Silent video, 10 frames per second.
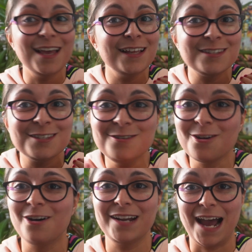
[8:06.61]
It's
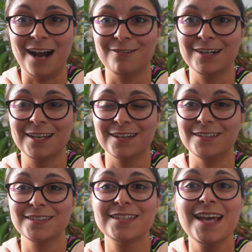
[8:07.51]
not
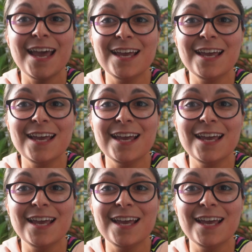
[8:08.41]
arrogant,